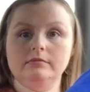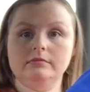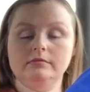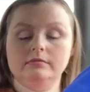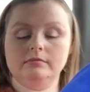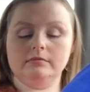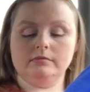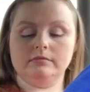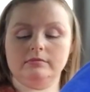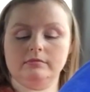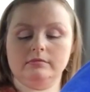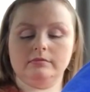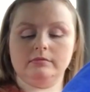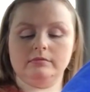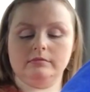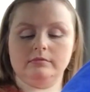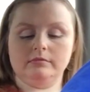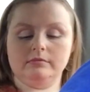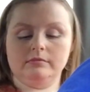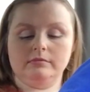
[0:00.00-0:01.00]

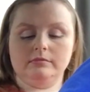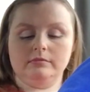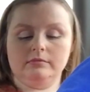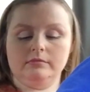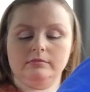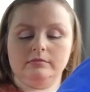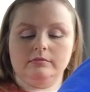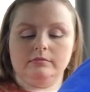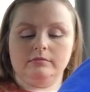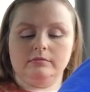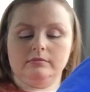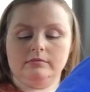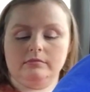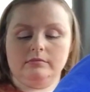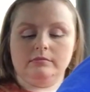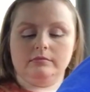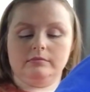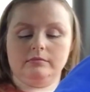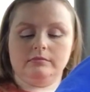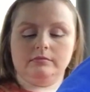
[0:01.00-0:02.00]

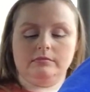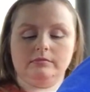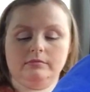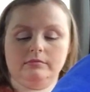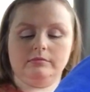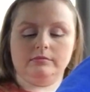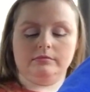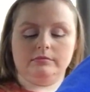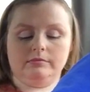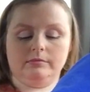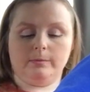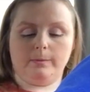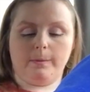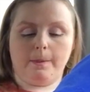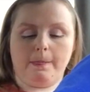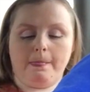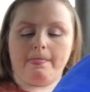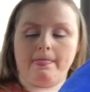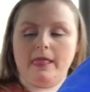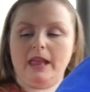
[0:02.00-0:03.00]

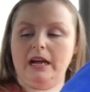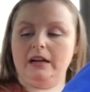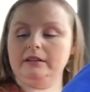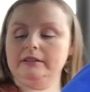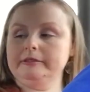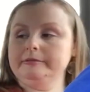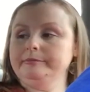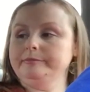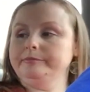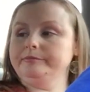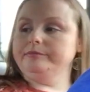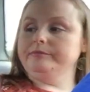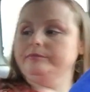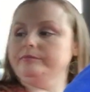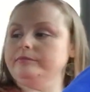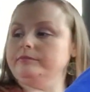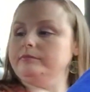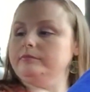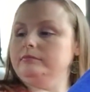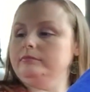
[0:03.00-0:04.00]

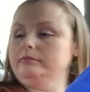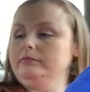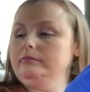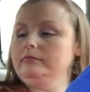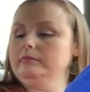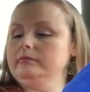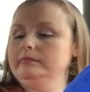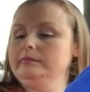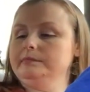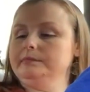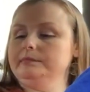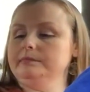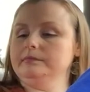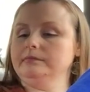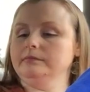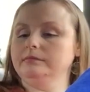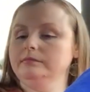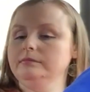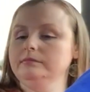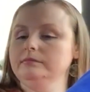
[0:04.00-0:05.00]

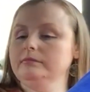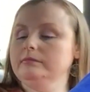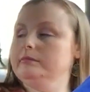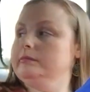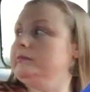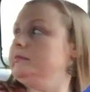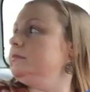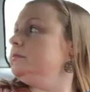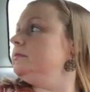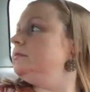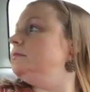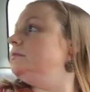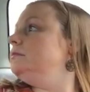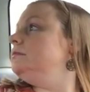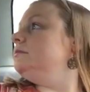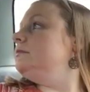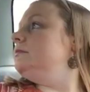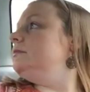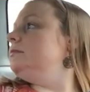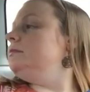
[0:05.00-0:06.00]

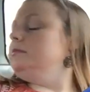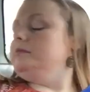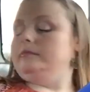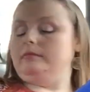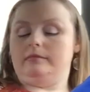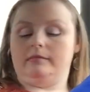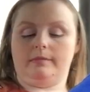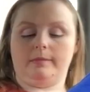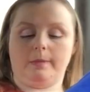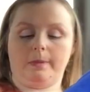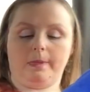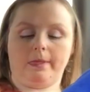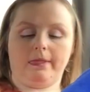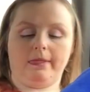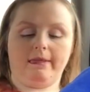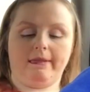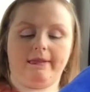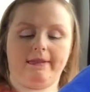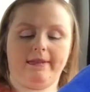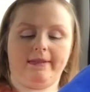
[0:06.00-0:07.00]

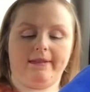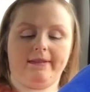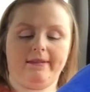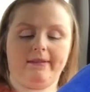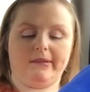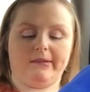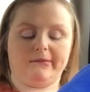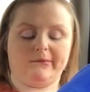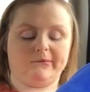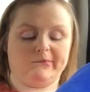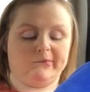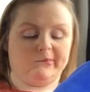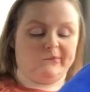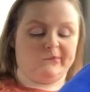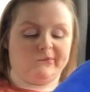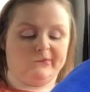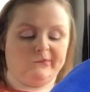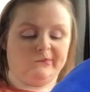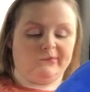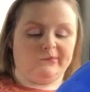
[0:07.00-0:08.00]
[no speech]